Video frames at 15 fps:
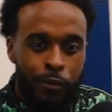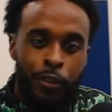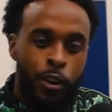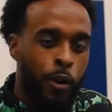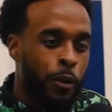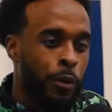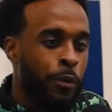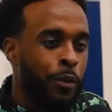
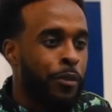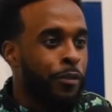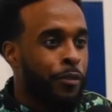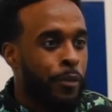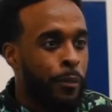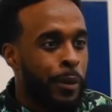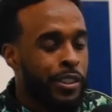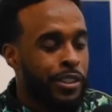going with
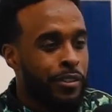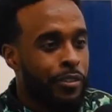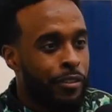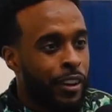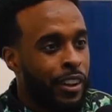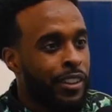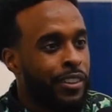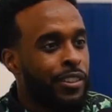a bunch of
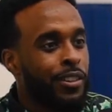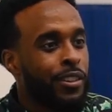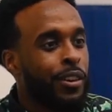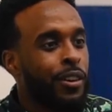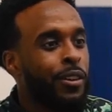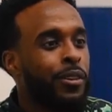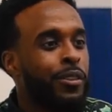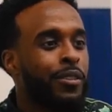friends, you know.